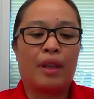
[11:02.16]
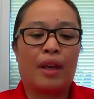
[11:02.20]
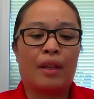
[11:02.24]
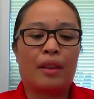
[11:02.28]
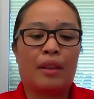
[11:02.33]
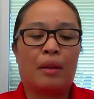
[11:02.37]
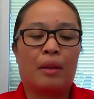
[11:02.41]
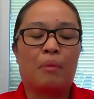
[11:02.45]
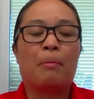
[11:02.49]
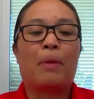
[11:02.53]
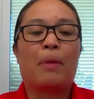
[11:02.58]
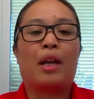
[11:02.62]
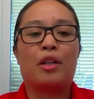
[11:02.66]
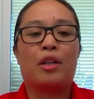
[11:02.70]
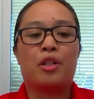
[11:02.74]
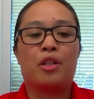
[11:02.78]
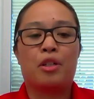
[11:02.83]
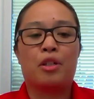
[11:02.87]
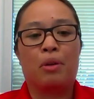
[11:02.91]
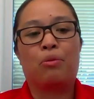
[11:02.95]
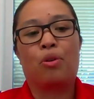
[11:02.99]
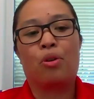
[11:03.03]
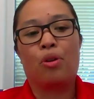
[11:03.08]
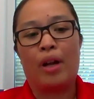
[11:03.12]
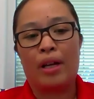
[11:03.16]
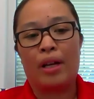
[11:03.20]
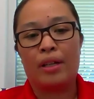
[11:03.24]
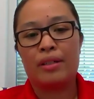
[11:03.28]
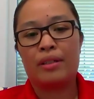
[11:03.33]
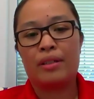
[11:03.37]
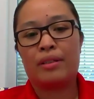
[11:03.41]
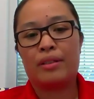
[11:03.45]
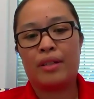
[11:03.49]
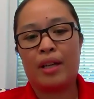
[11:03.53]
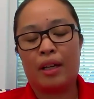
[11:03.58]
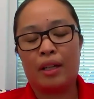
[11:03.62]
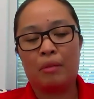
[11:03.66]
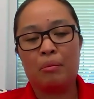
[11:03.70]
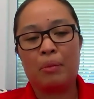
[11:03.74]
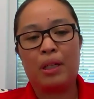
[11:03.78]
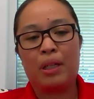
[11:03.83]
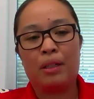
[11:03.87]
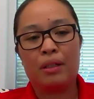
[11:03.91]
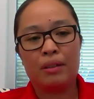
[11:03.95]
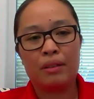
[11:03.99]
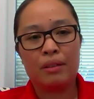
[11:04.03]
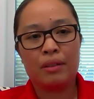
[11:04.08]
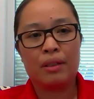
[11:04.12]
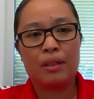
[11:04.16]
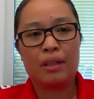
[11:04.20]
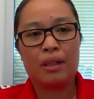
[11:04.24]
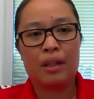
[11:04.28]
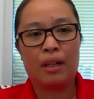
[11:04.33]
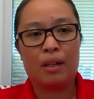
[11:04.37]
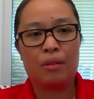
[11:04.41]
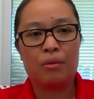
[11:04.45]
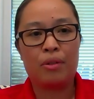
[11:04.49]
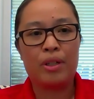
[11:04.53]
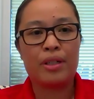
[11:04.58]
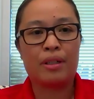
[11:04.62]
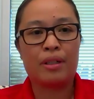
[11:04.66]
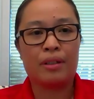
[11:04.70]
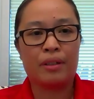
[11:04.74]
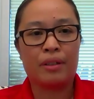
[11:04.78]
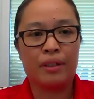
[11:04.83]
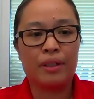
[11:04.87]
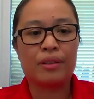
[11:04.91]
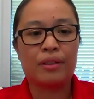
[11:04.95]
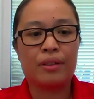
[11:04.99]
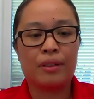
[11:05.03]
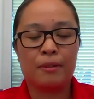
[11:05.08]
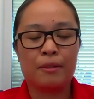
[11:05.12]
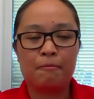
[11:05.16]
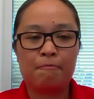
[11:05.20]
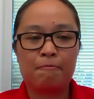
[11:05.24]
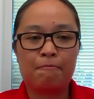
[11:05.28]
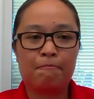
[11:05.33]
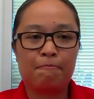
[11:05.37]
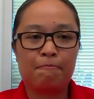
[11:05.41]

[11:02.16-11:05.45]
that the management role has taken me uh, recently. So